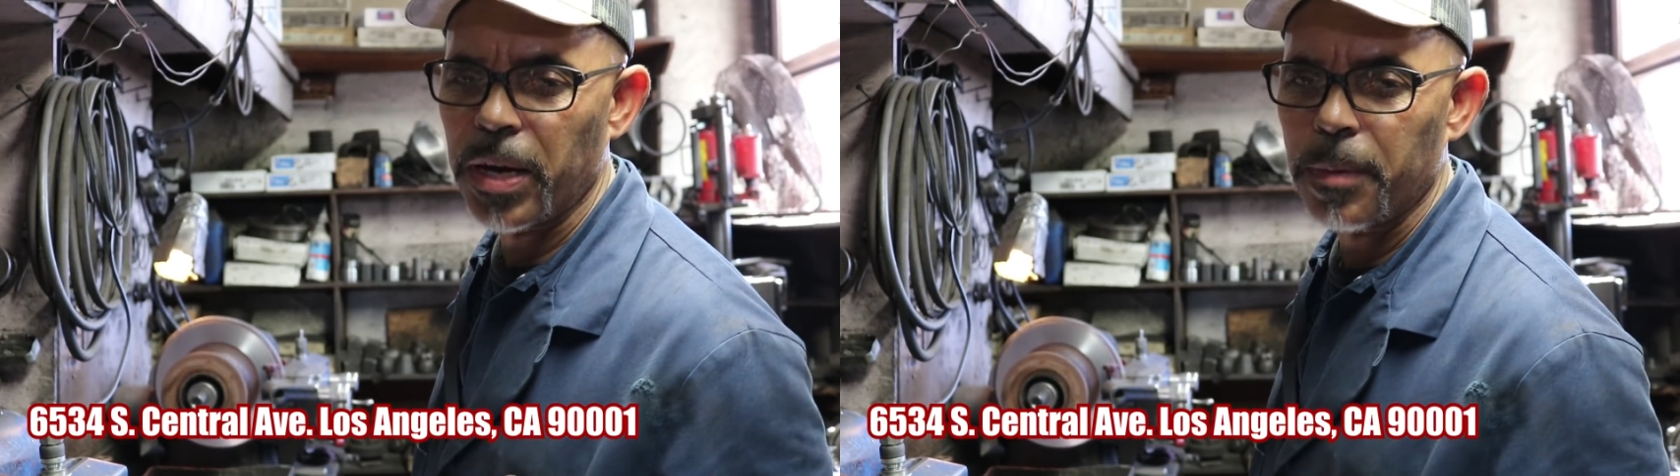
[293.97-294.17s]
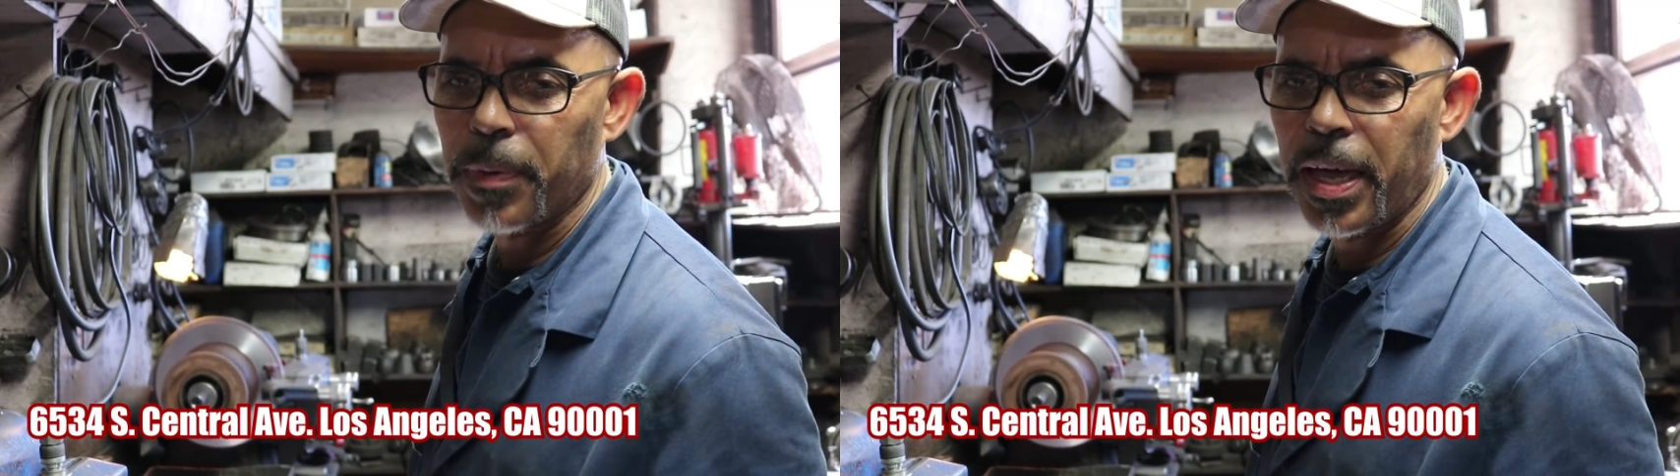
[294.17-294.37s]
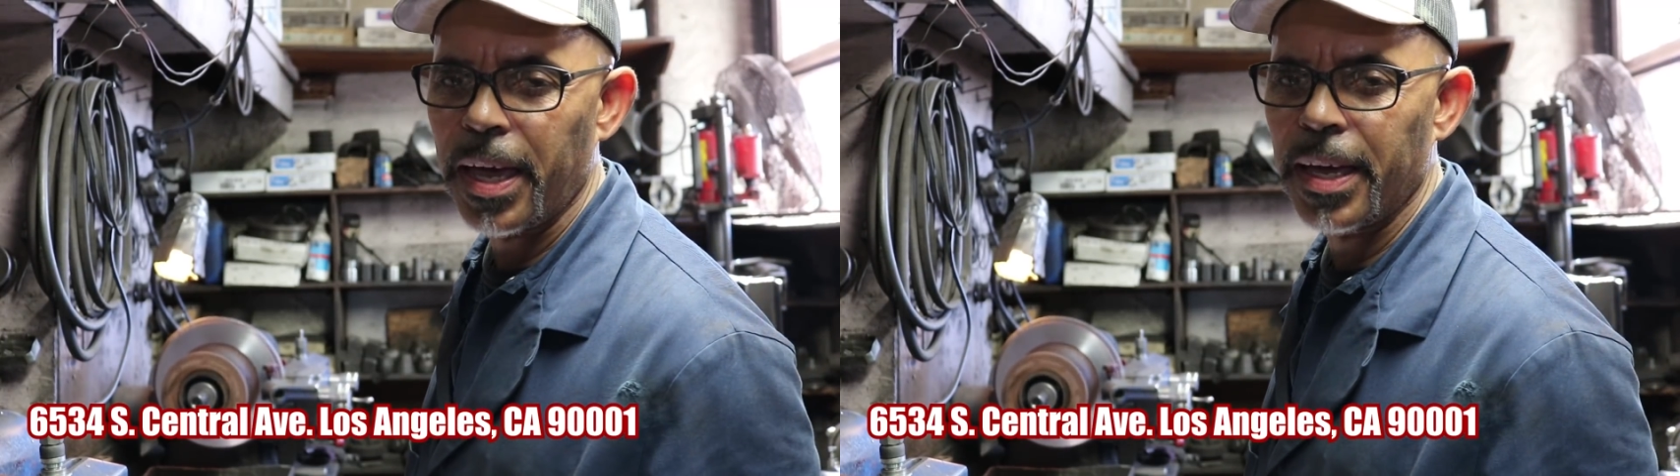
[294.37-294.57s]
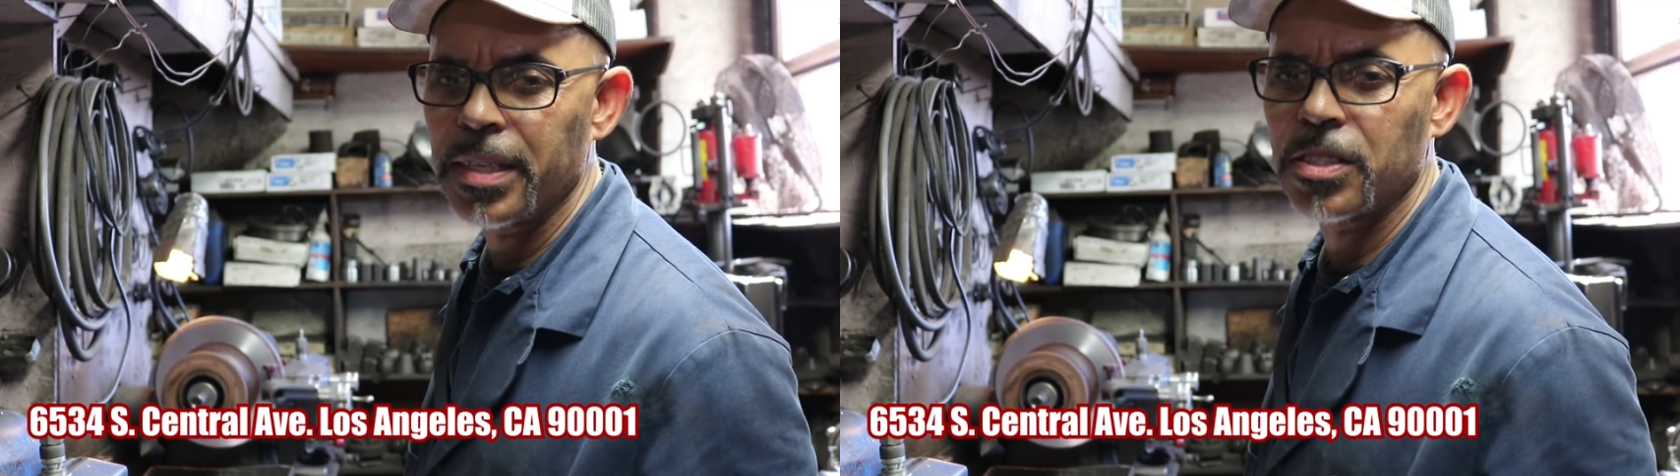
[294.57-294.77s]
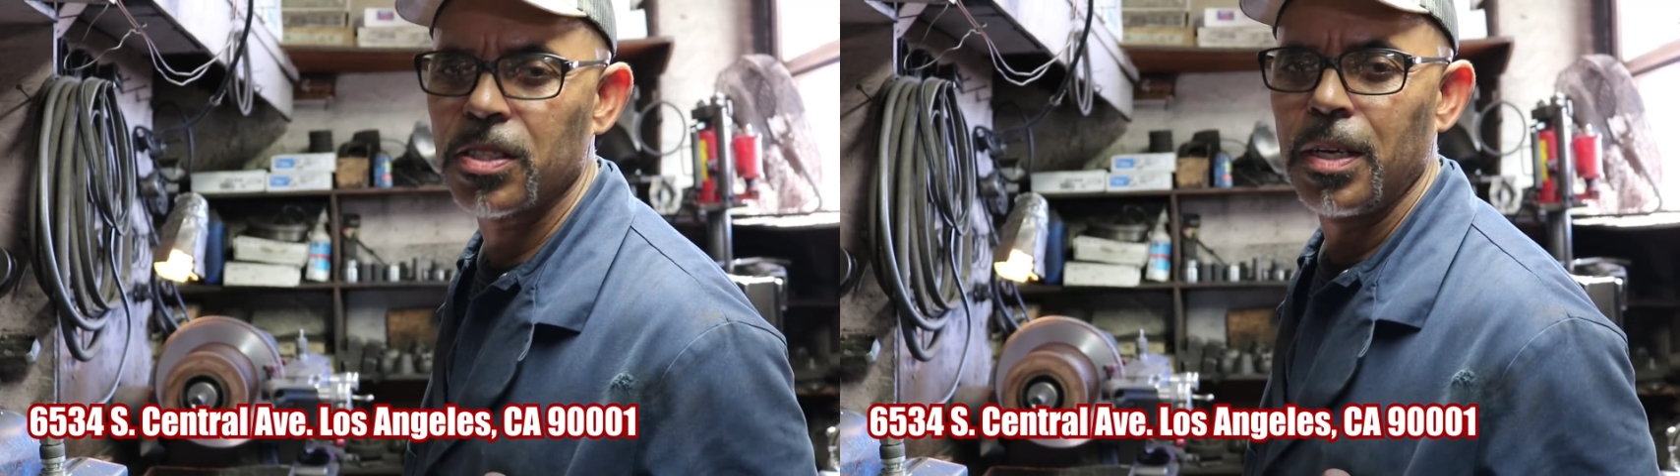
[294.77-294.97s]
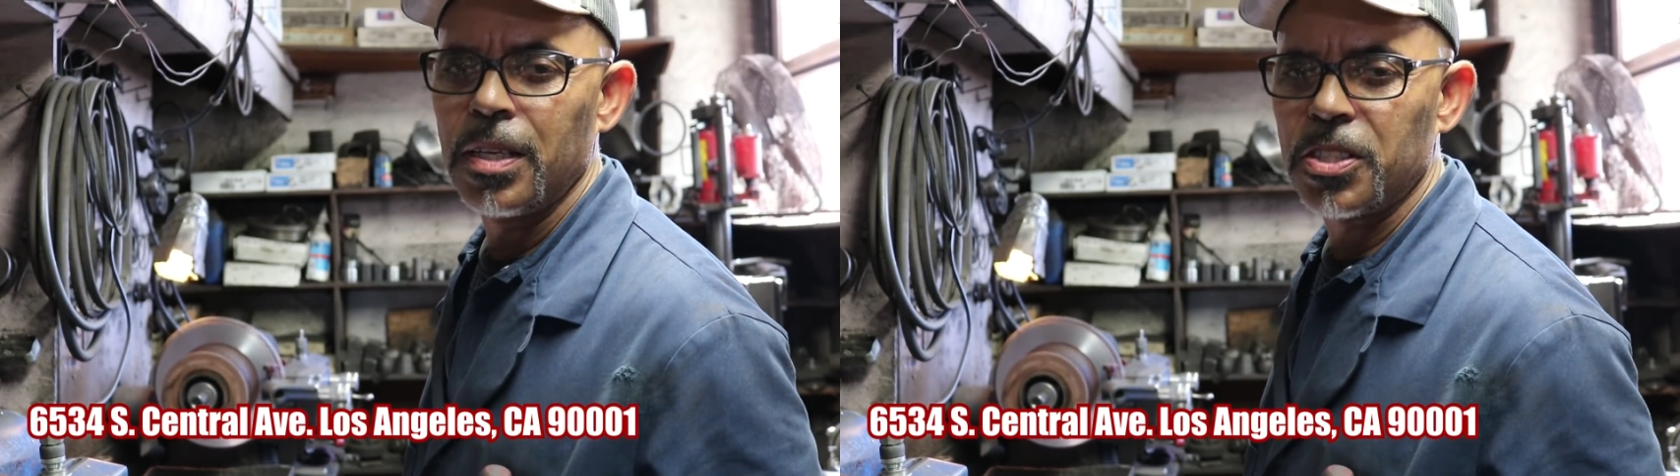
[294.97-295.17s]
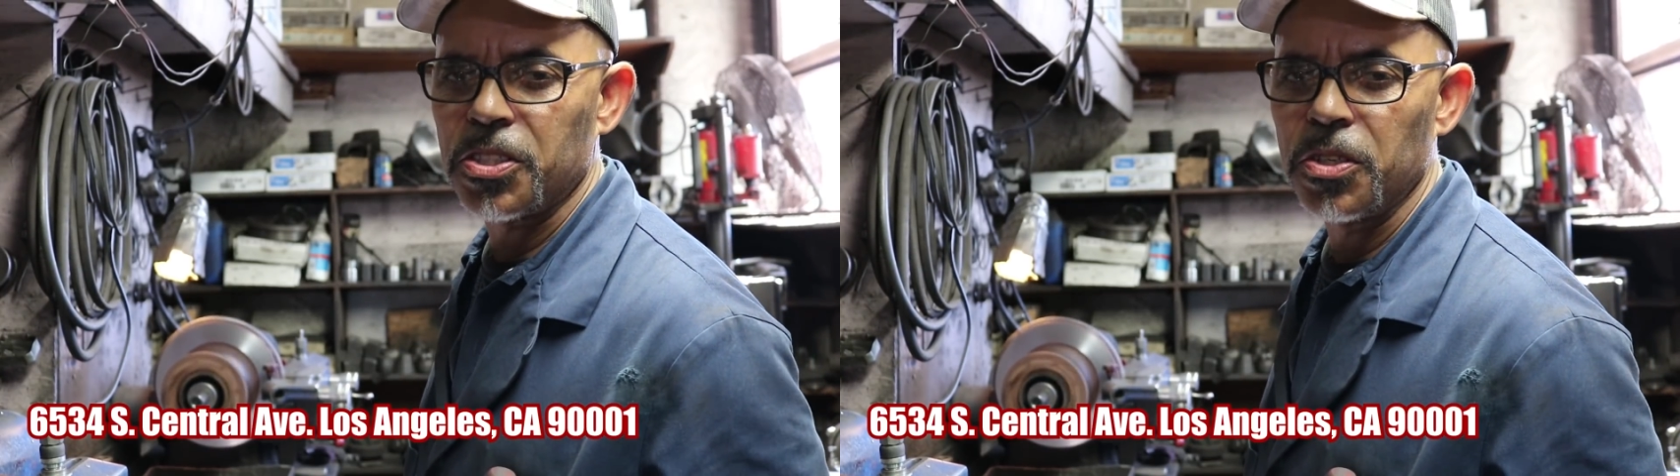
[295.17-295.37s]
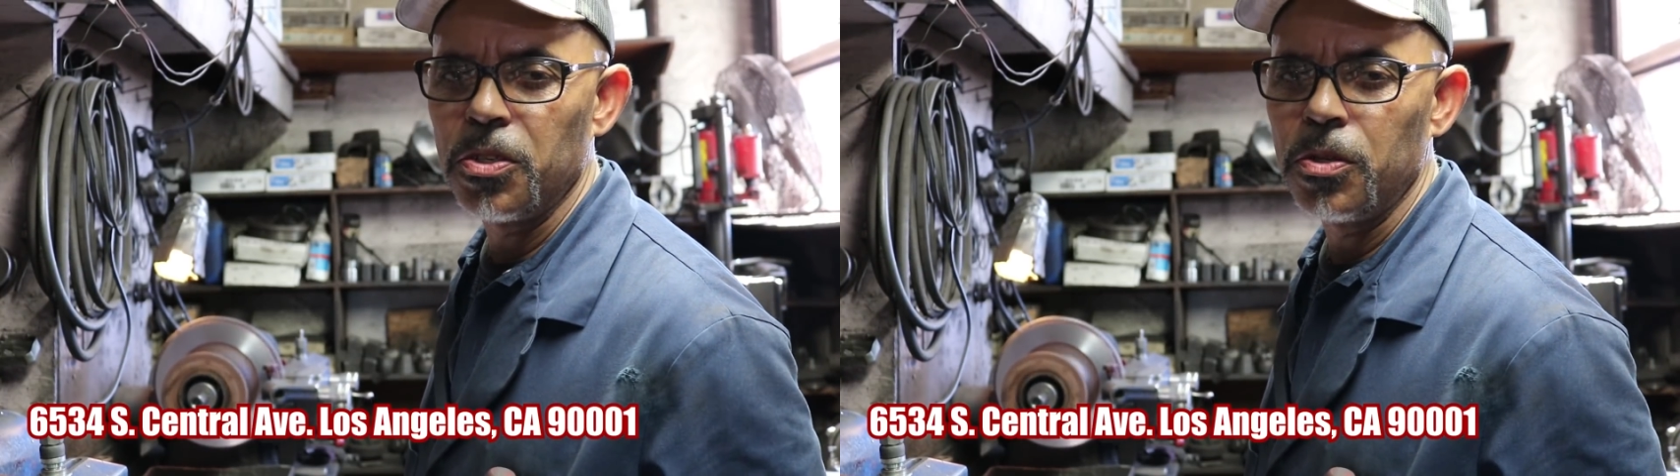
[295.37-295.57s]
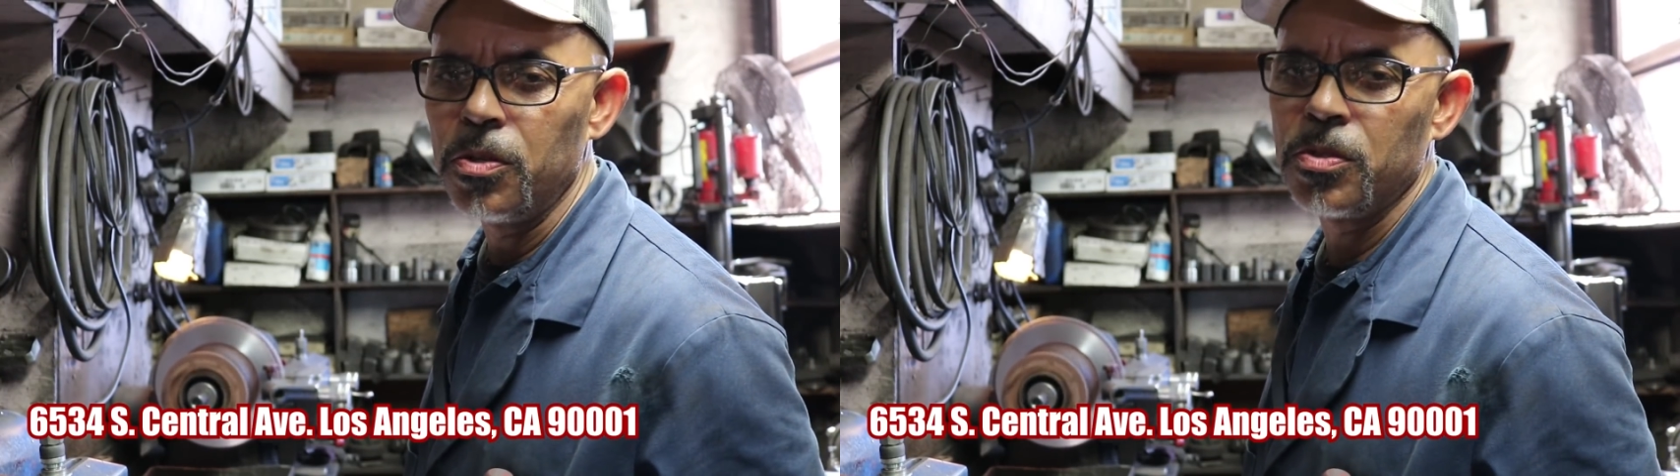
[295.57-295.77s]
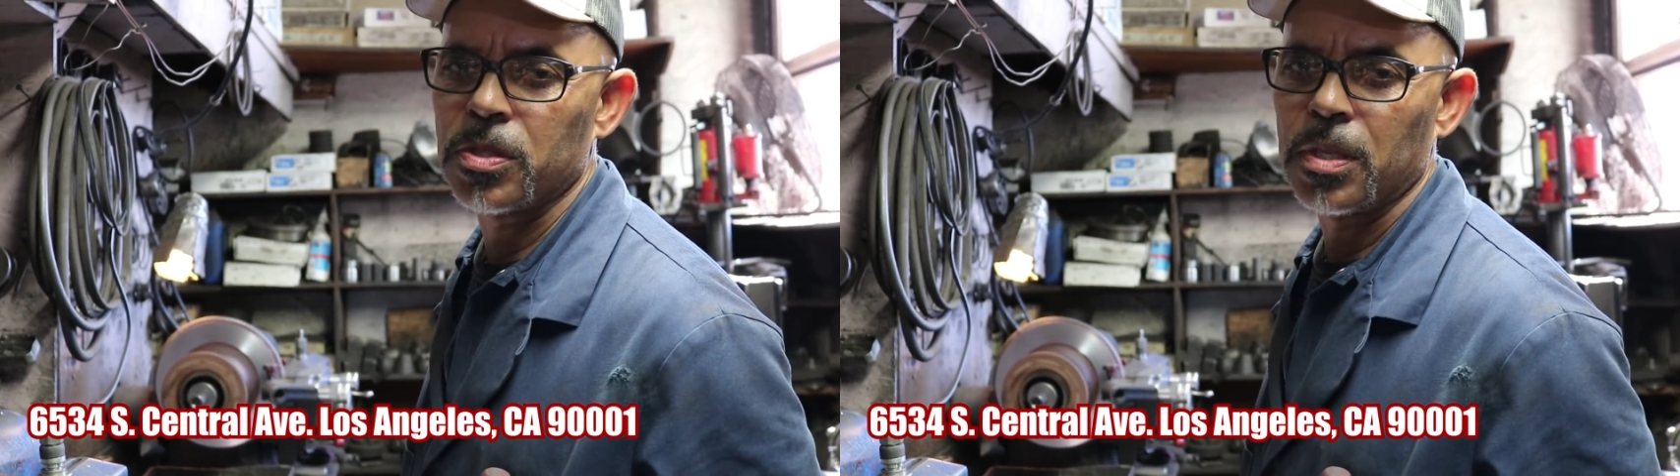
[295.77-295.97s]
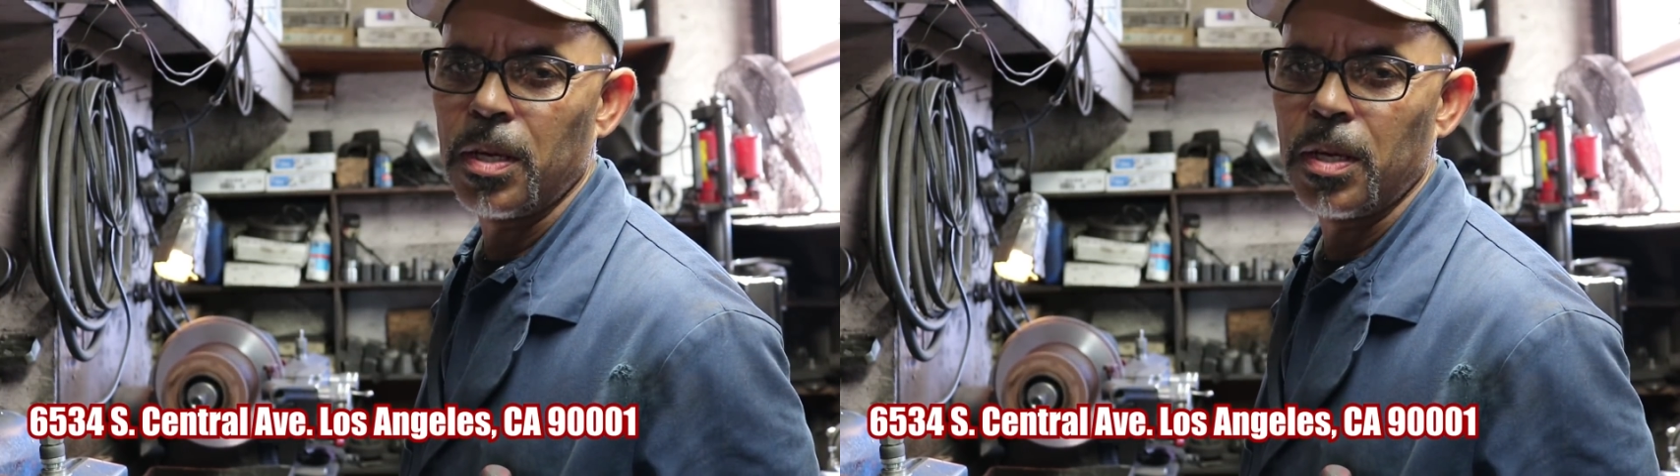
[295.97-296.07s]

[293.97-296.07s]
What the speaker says: brake pads, shoes,